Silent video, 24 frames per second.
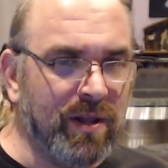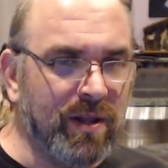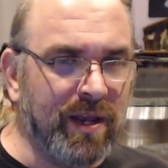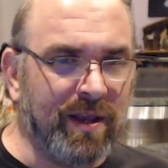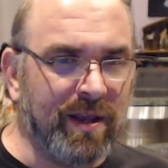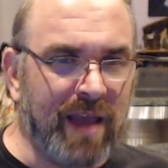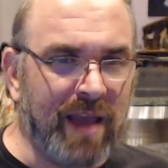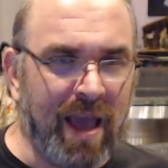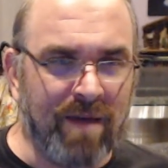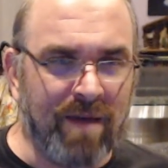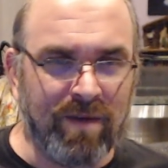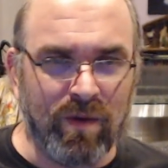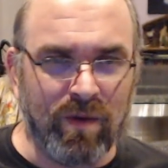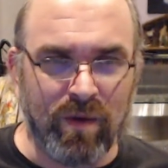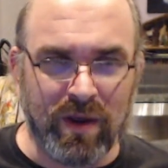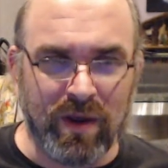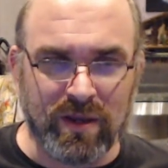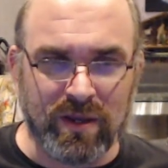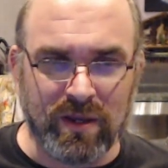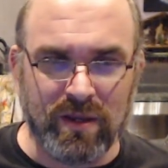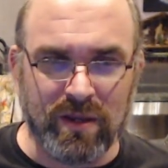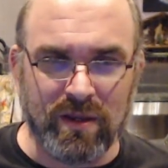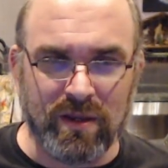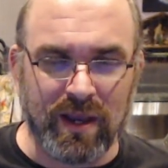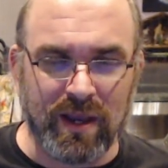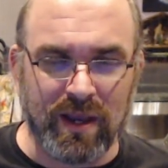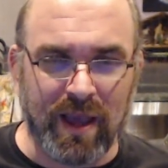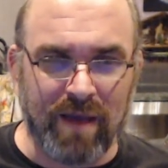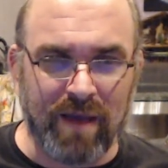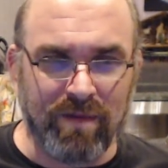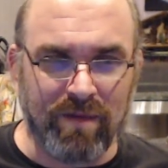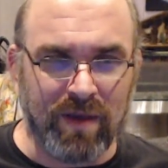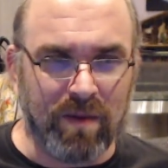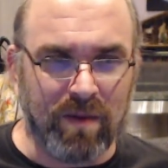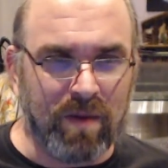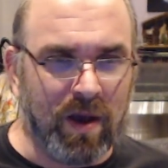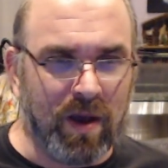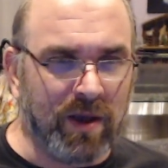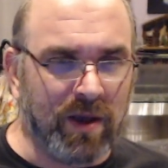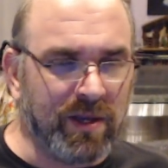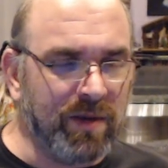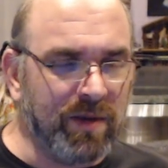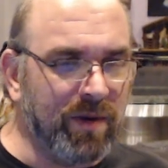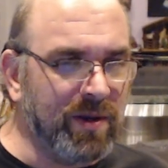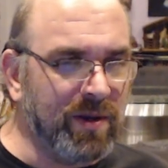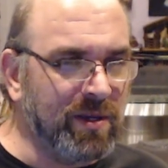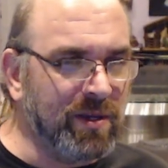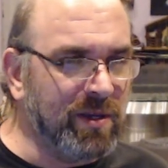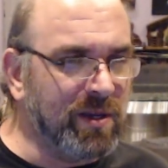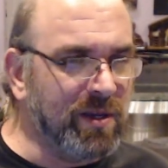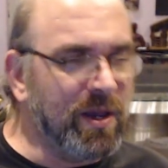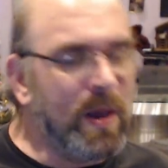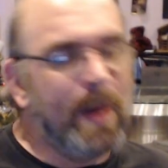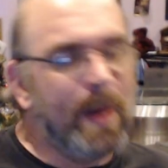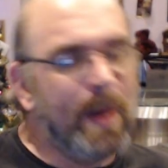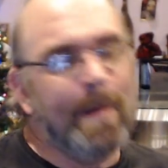like heavy resins, like heavy epoxy resins,